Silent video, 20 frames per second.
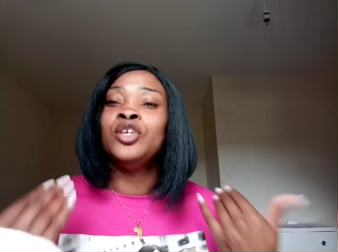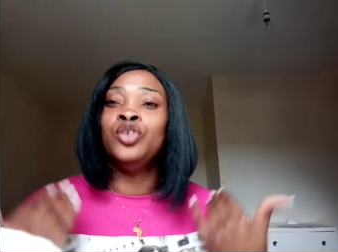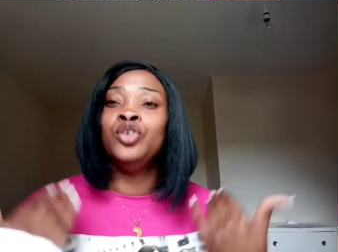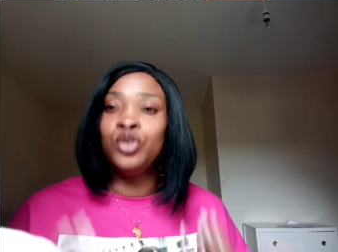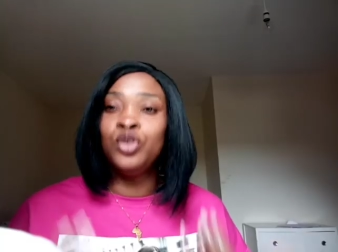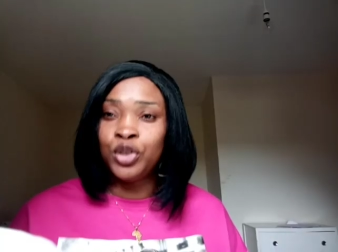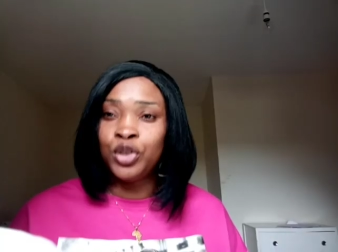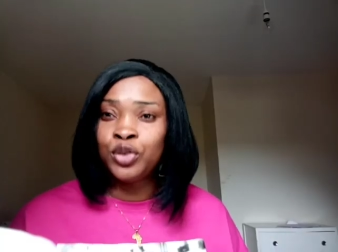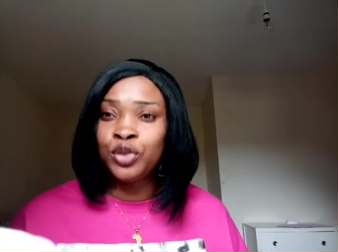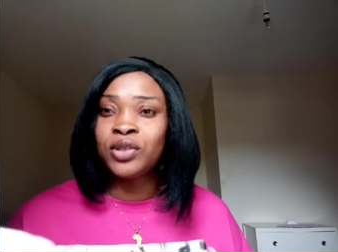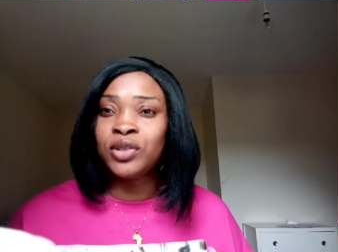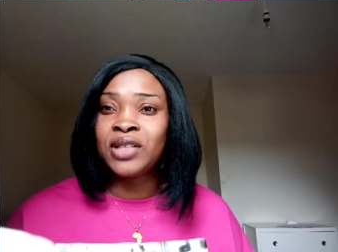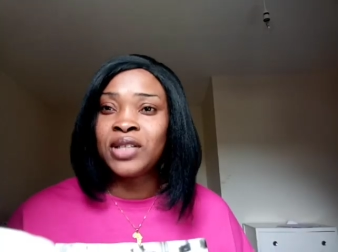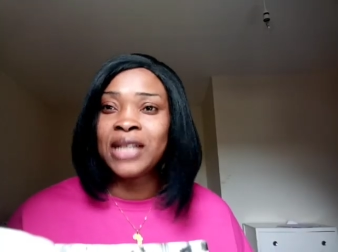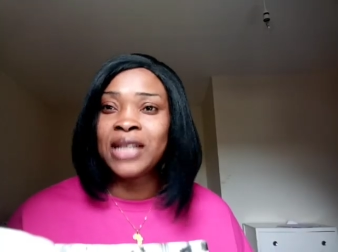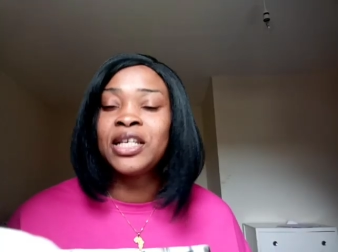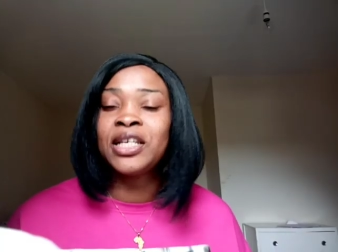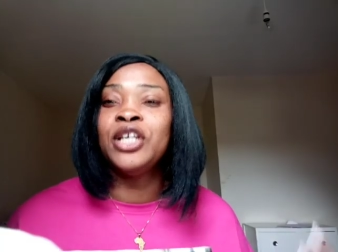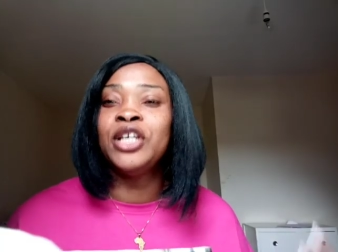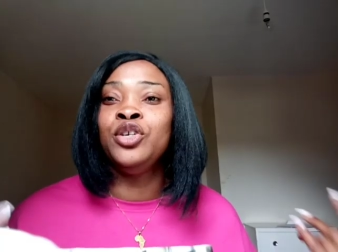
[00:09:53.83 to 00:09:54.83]
you should
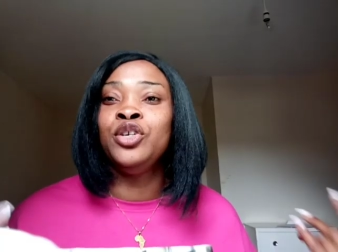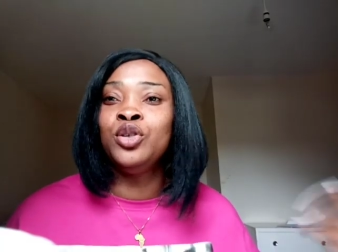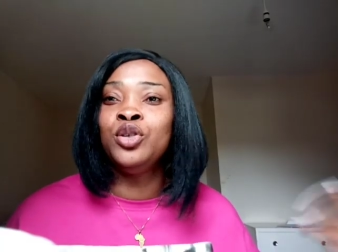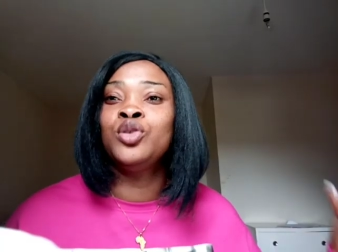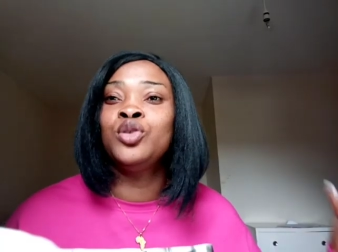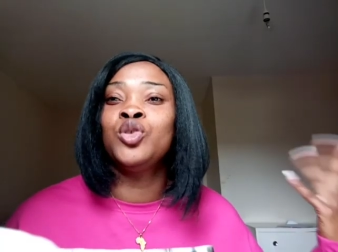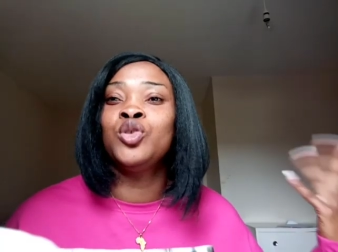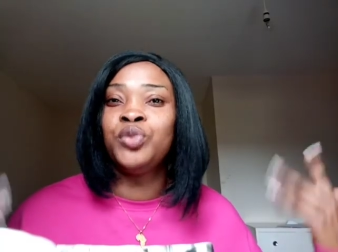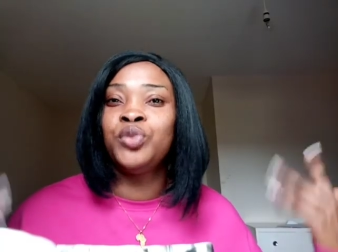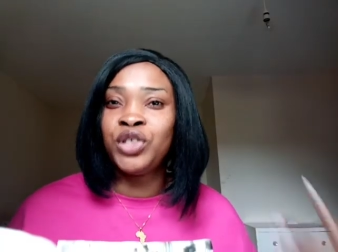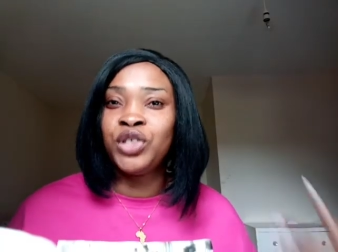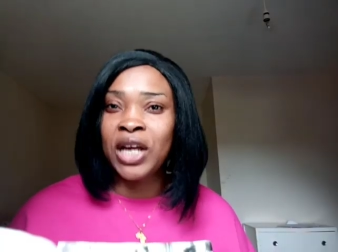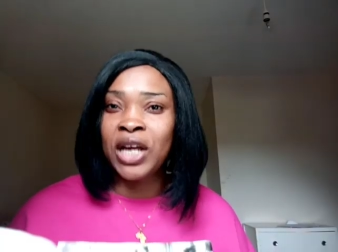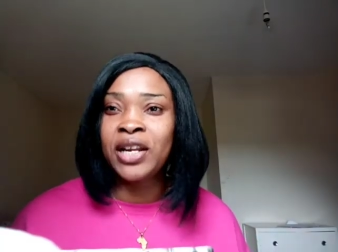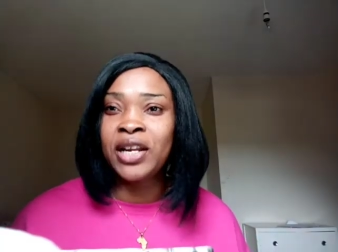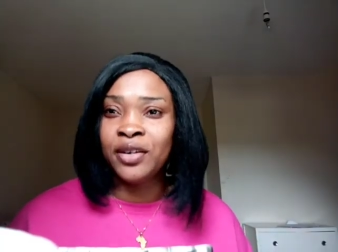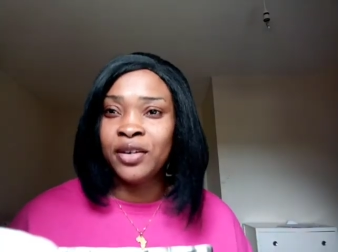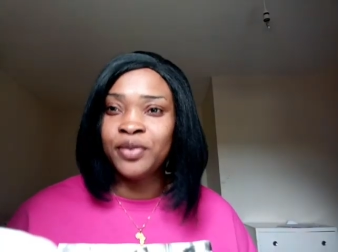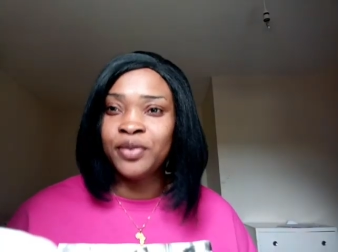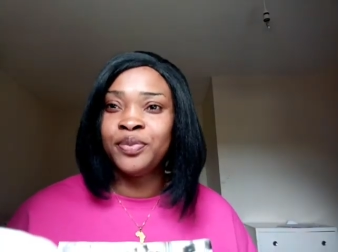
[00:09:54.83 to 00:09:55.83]
start a YouTube
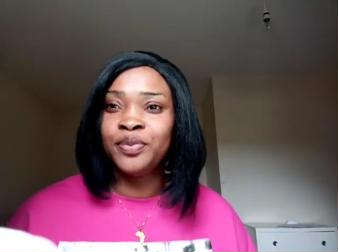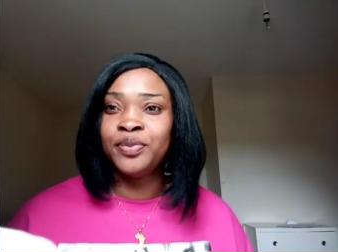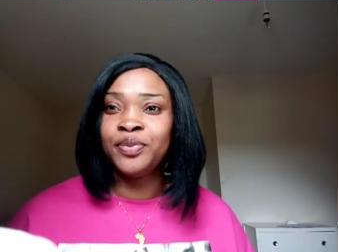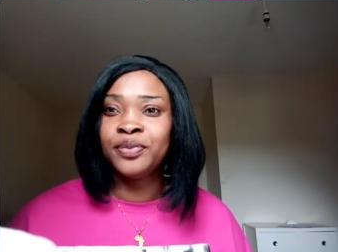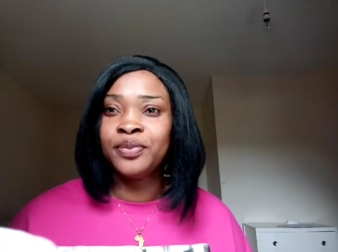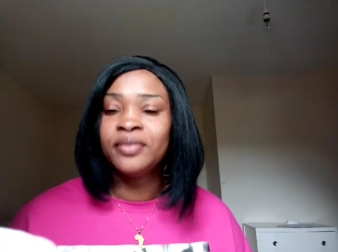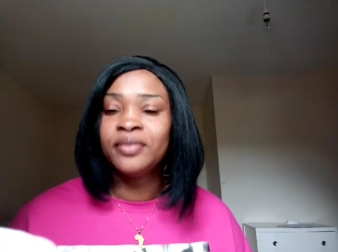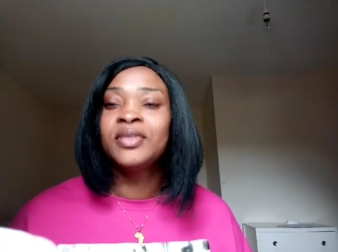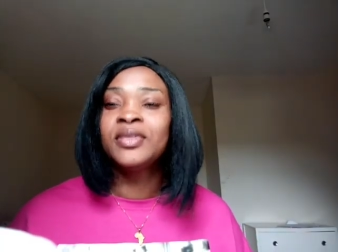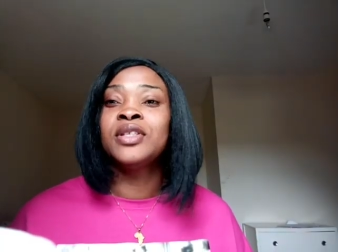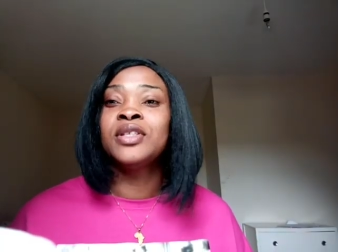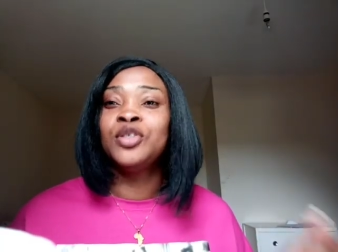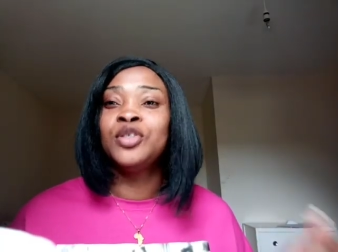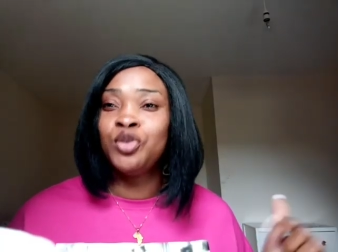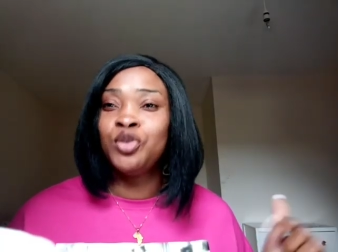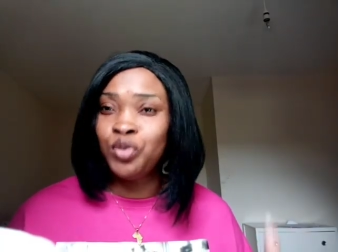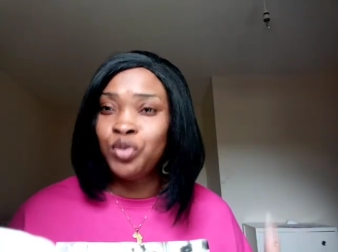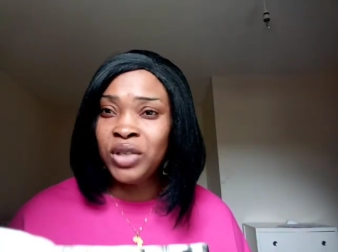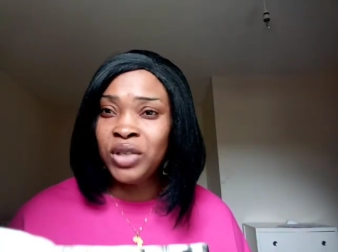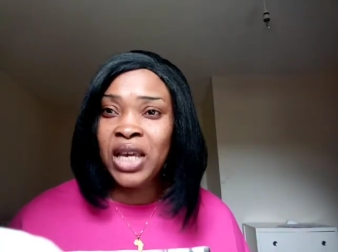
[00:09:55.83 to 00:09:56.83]
channel
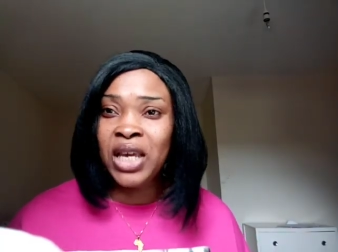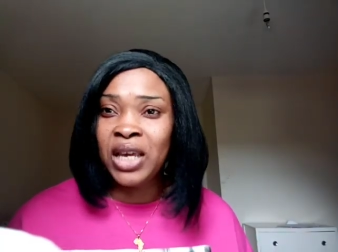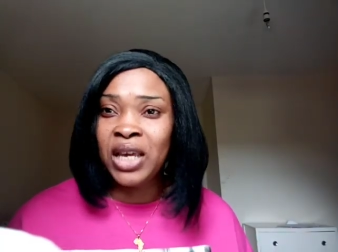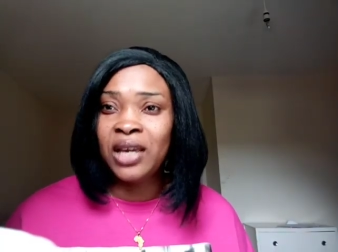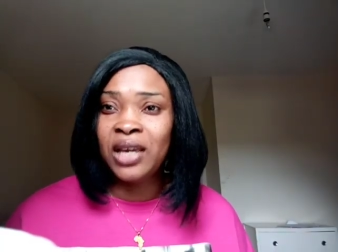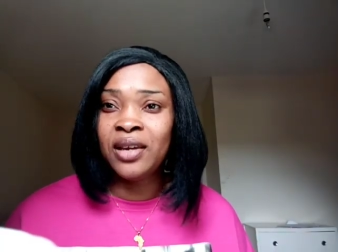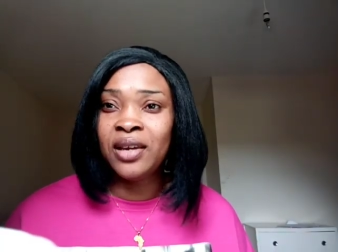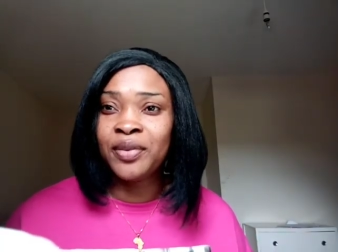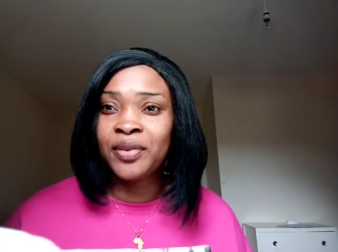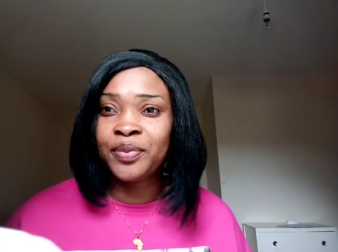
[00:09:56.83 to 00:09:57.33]
today.